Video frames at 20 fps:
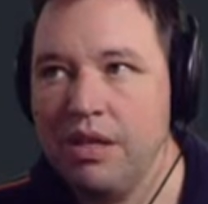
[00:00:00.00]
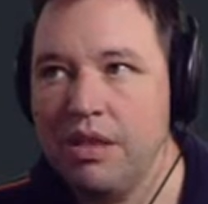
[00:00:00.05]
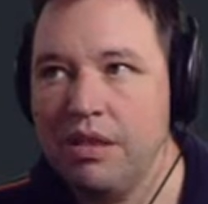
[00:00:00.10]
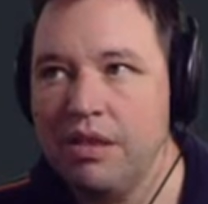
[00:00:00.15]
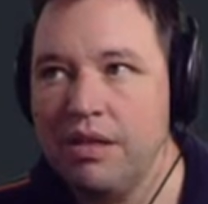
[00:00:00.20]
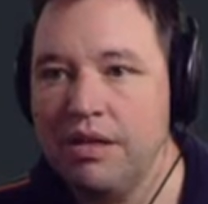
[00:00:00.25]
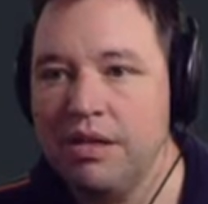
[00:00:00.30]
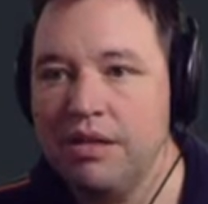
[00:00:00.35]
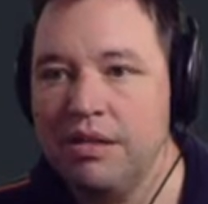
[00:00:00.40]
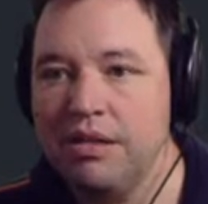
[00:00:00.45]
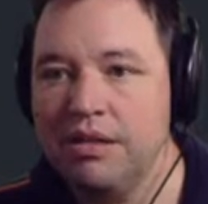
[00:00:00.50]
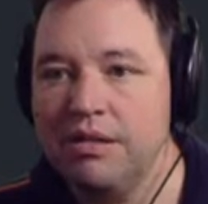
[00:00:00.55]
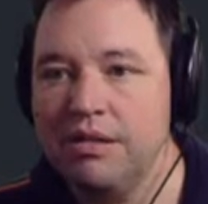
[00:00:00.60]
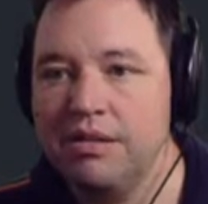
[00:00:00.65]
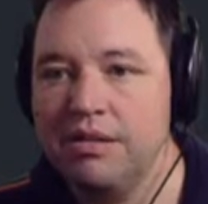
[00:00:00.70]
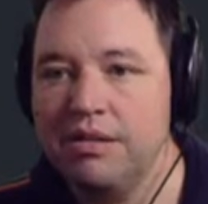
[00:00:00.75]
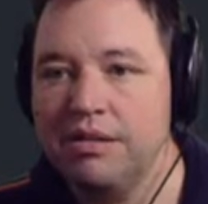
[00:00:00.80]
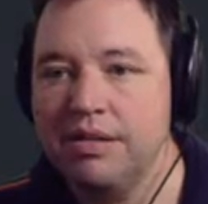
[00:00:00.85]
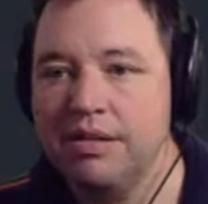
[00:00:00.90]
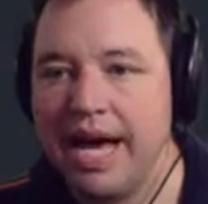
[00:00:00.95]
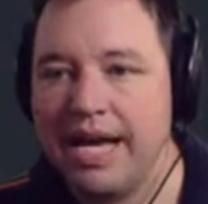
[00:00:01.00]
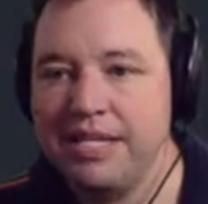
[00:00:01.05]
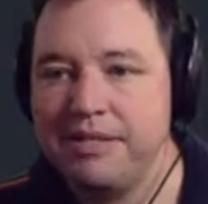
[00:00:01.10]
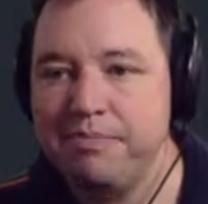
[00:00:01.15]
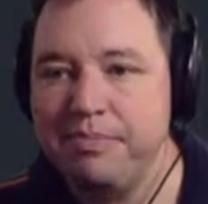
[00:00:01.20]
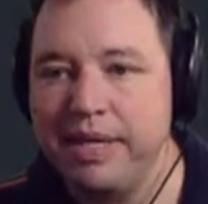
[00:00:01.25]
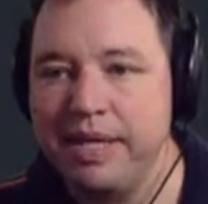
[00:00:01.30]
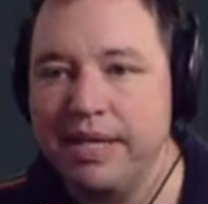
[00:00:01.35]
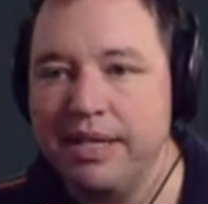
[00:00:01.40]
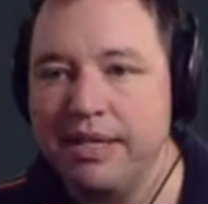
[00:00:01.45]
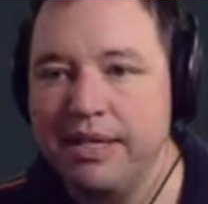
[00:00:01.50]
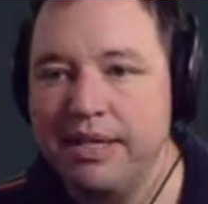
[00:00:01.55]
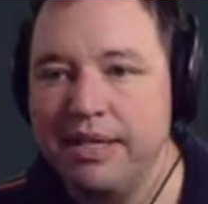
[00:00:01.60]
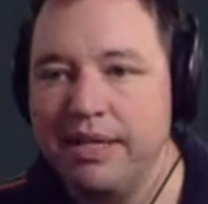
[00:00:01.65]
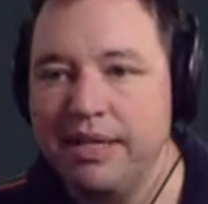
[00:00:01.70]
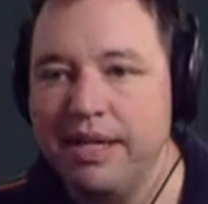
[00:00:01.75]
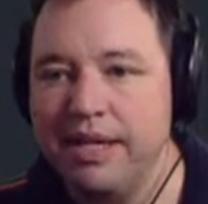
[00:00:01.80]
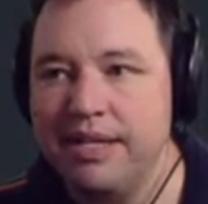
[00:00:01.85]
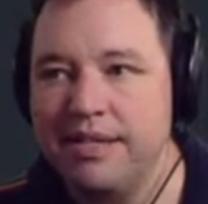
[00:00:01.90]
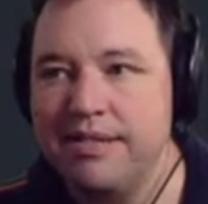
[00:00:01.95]
the last bit
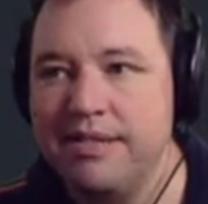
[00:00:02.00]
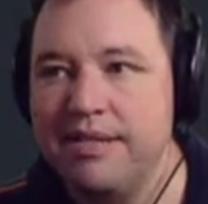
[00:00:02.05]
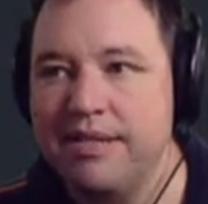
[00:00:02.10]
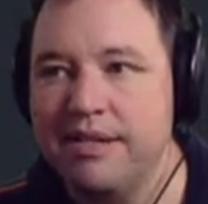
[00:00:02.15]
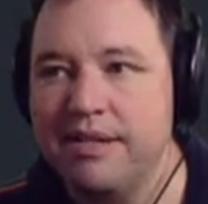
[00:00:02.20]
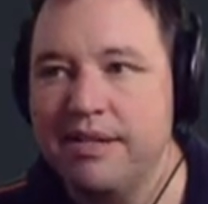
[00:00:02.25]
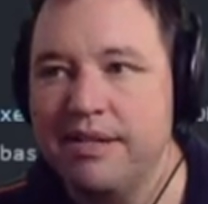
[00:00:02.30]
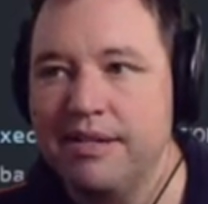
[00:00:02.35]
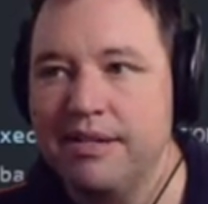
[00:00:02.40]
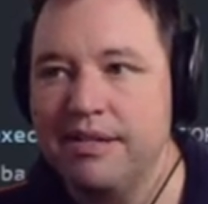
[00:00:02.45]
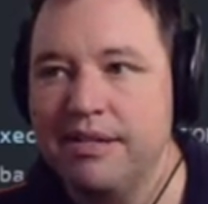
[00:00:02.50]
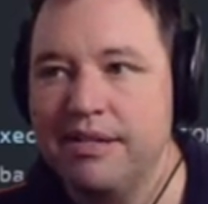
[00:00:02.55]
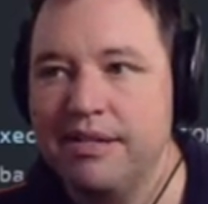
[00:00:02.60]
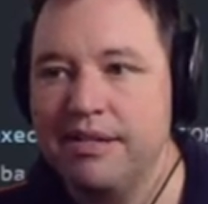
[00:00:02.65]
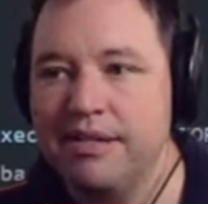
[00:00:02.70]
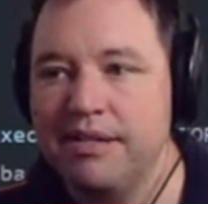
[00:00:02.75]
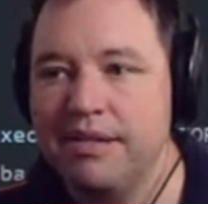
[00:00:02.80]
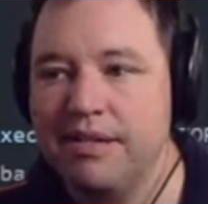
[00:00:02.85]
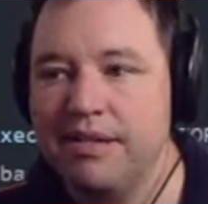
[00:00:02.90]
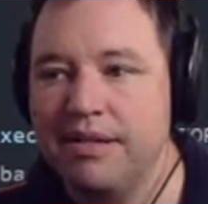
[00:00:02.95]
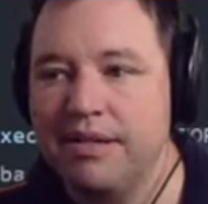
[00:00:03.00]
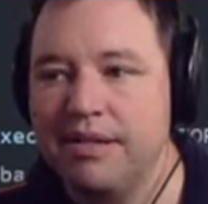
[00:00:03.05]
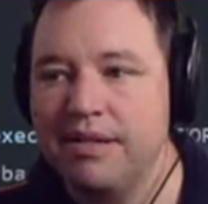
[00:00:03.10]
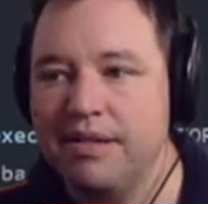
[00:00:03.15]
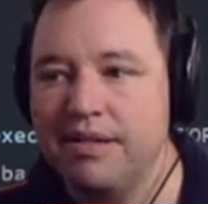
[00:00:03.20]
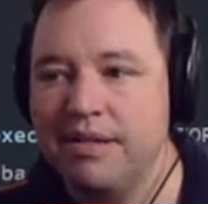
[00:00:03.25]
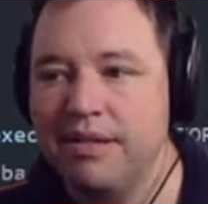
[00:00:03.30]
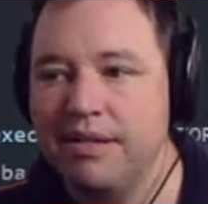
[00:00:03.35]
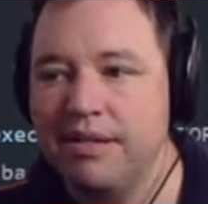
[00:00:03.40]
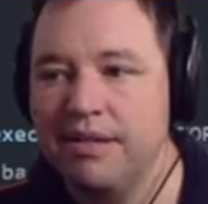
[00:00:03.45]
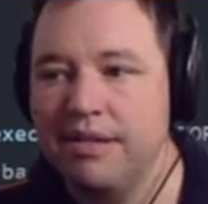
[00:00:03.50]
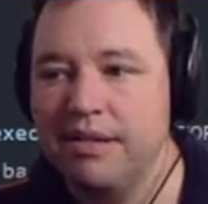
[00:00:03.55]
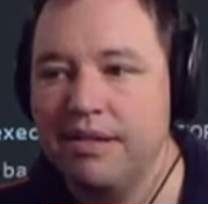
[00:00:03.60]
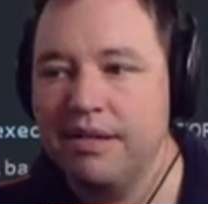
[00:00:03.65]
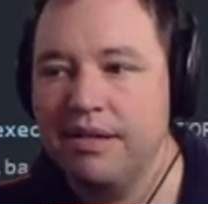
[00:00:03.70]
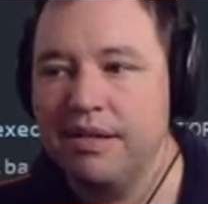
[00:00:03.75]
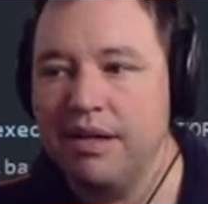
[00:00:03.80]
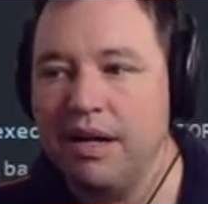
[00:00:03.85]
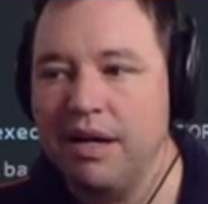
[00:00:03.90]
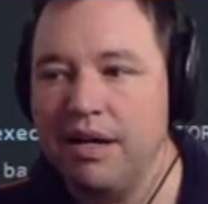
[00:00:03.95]
is the
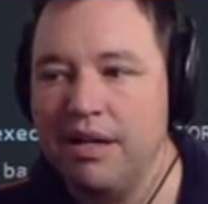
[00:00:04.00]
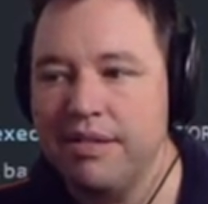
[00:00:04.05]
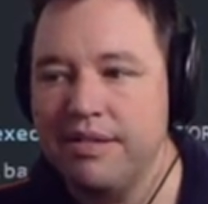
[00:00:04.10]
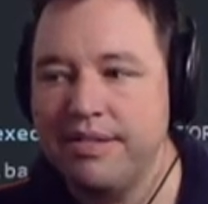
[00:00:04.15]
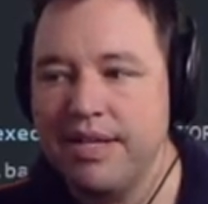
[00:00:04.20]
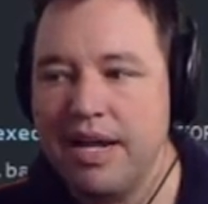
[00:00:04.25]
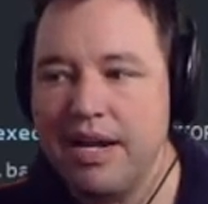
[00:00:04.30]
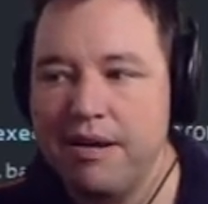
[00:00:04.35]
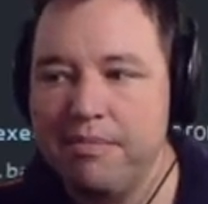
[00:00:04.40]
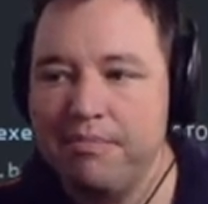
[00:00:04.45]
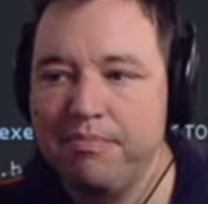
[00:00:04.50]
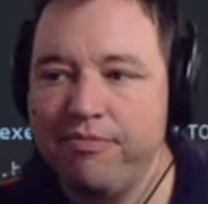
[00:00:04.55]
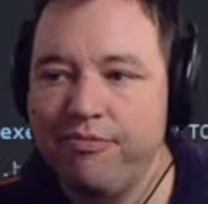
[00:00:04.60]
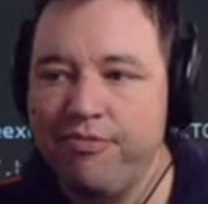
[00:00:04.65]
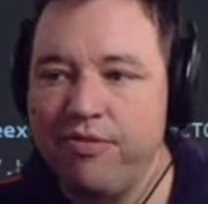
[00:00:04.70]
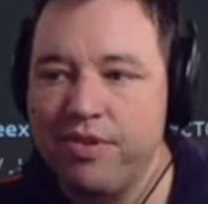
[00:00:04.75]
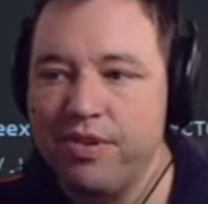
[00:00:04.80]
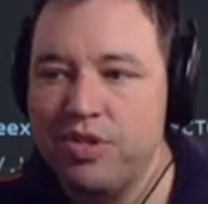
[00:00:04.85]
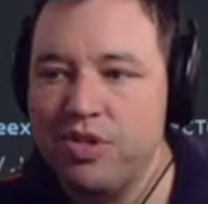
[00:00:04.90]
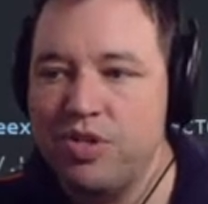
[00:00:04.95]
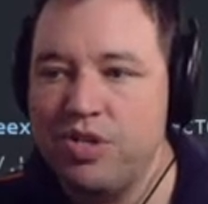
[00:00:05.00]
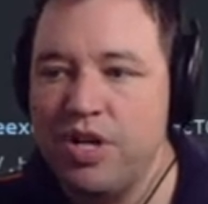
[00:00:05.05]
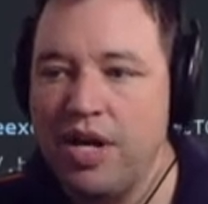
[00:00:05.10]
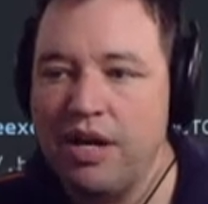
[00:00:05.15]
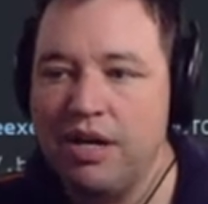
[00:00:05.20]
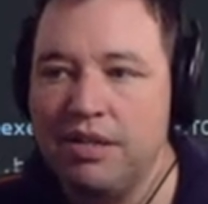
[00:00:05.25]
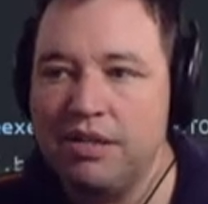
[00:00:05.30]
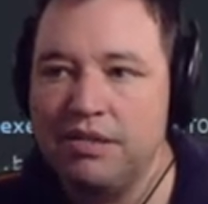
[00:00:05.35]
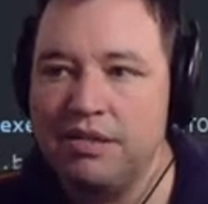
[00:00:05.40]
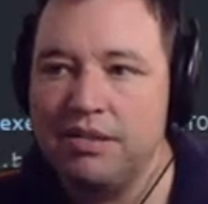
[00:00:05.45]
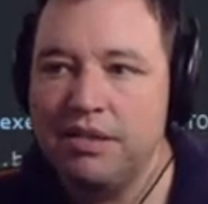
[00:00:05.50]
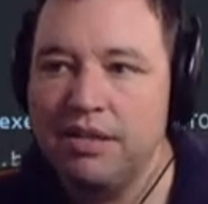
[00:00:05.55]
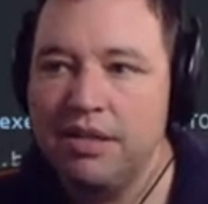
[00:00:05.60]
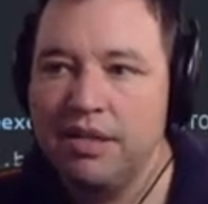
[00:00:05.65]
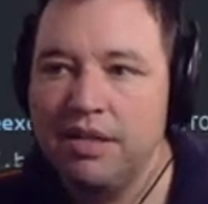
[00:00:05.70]
setup for the shell.